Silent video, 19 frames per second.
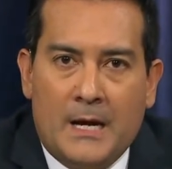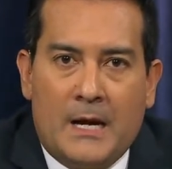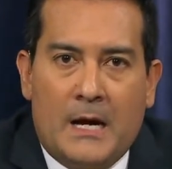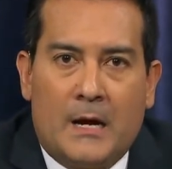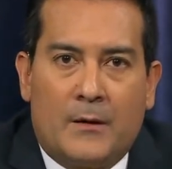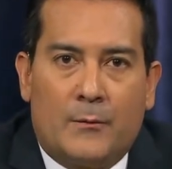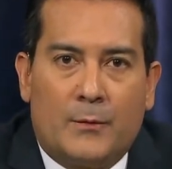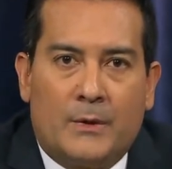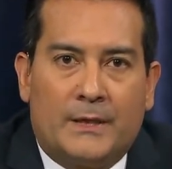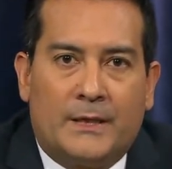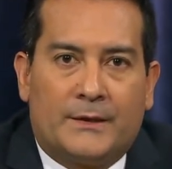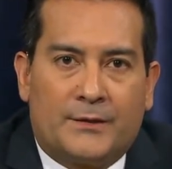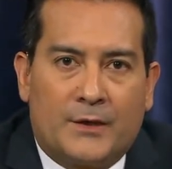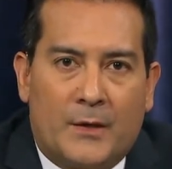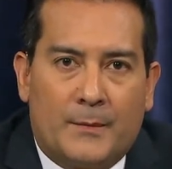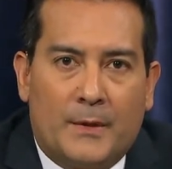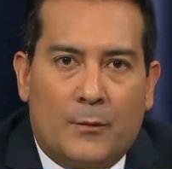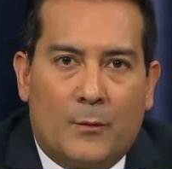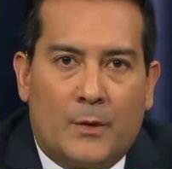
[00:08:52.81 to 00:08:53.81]
We'll
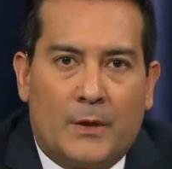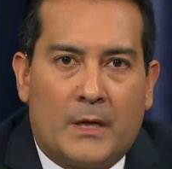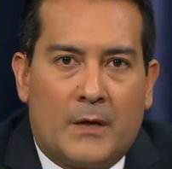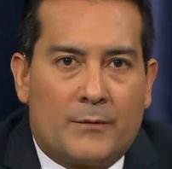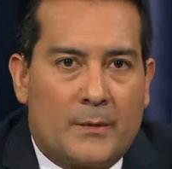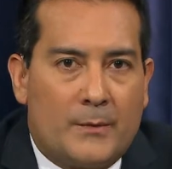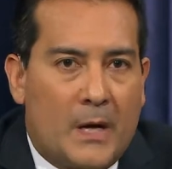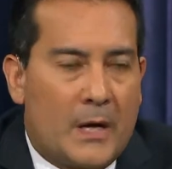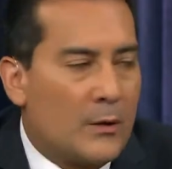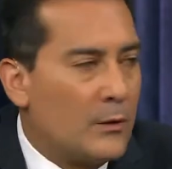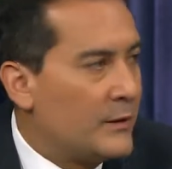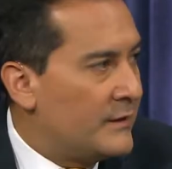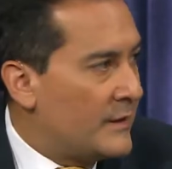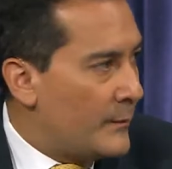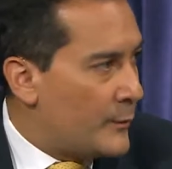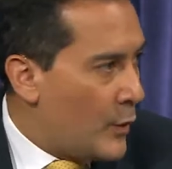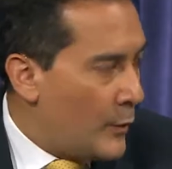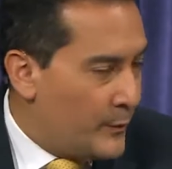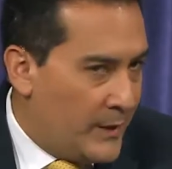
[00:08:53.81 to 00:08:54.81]
determine when a rebuttal is
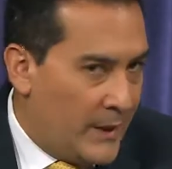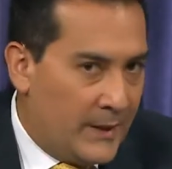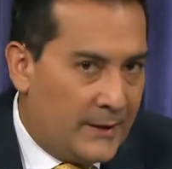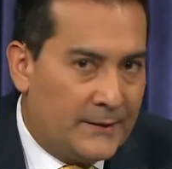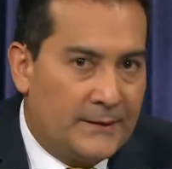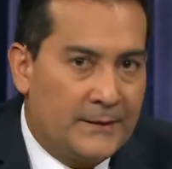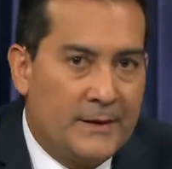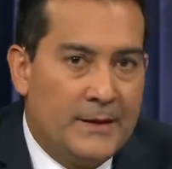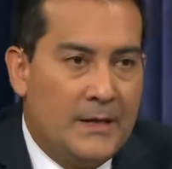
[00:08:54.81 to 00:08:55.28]
appropriate.